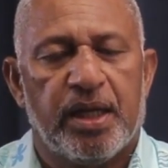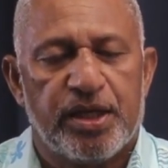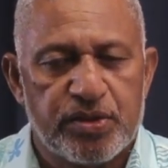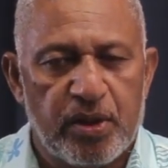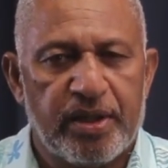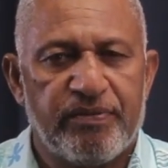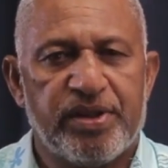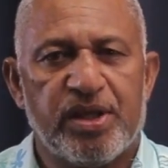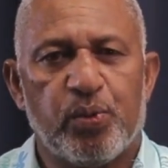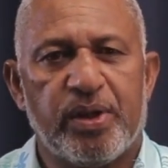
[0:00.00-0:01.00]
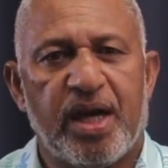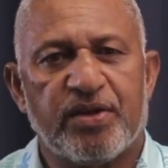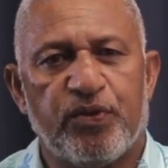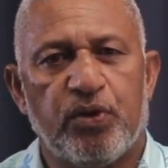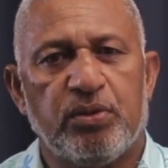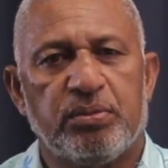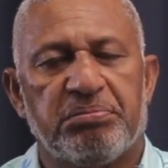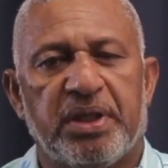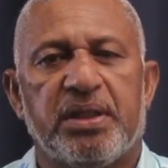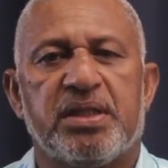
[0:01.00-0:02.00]
It's not everything we asked for,
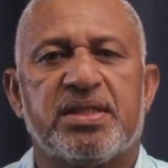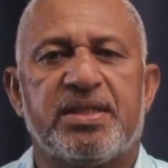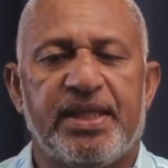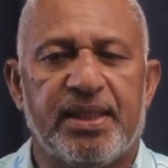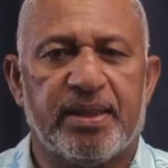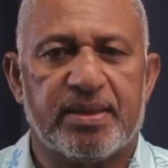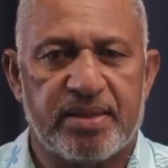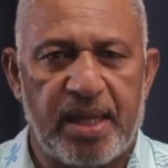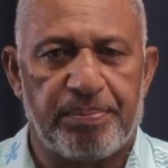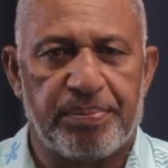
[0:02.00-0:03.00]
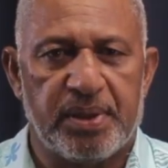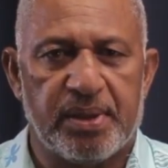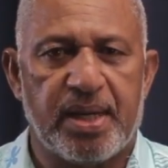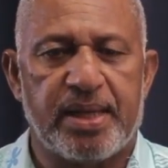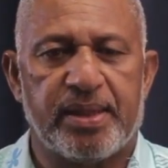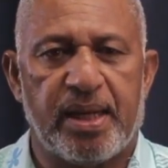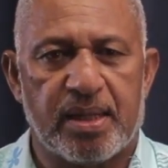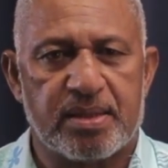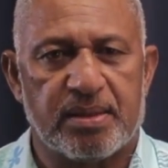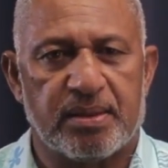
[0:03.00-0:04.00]
but it is still a step in the right
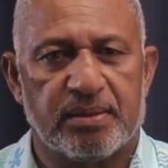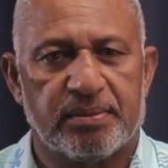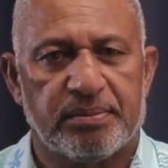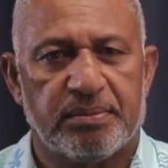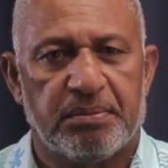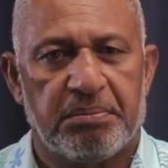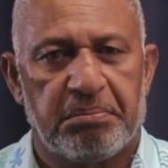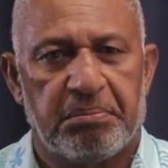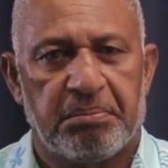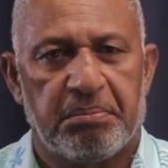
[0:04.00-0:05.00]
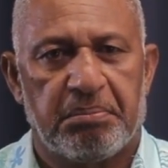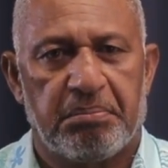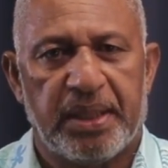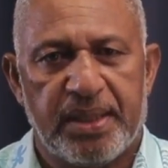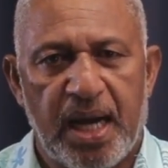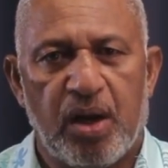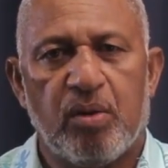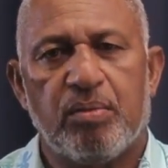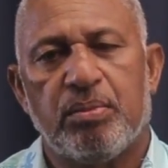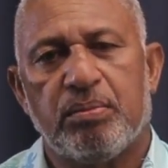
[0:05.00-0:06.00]
direction. But
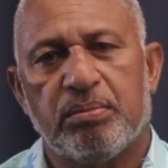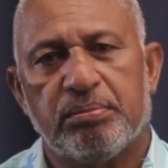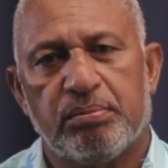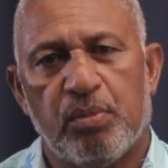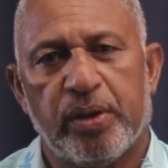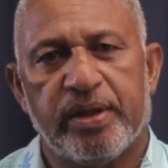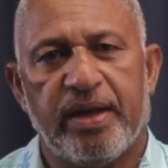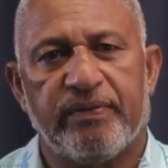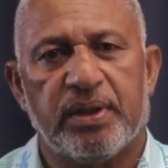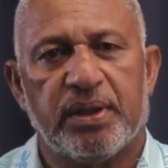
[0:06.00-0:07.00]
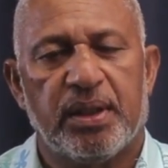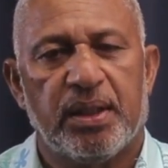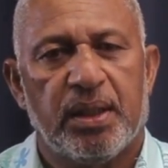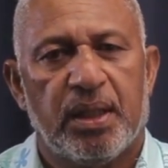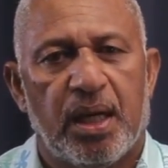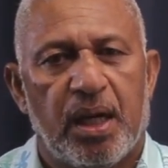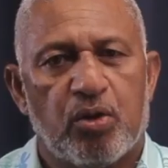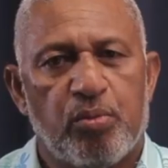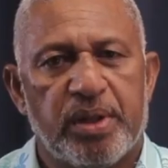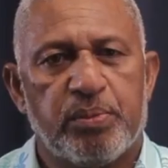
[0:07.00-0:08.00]
now, more than ever, our
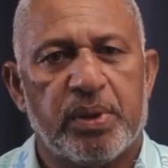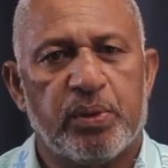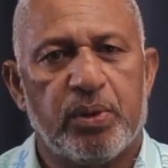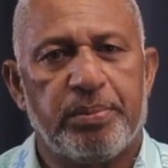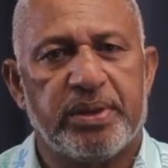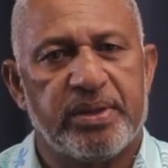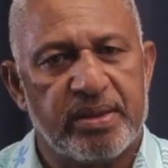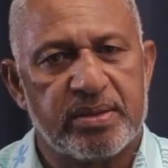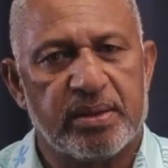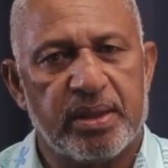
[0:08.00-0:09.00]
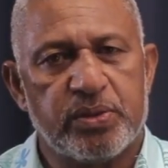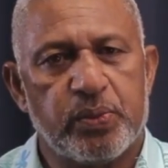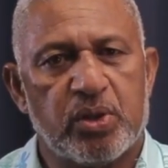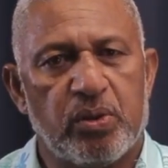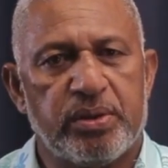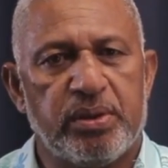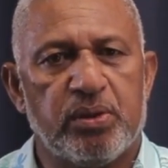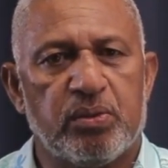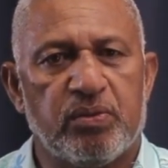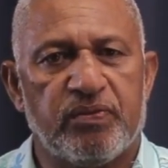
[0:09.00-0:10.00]
commitment will be tested as we
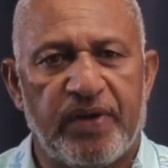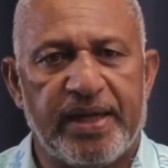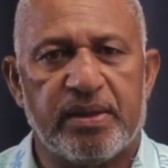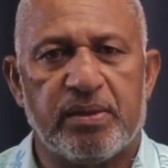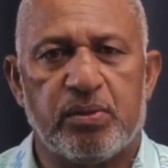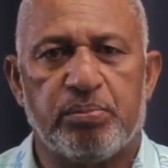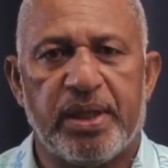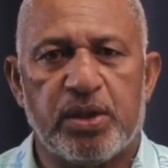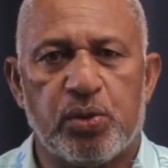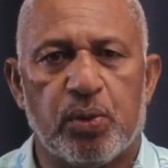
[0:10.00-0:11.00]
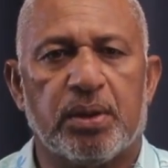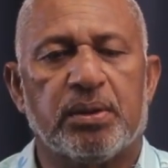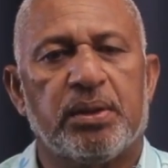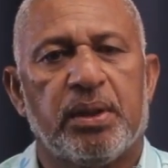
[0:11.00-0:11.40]
continue to fight to make sure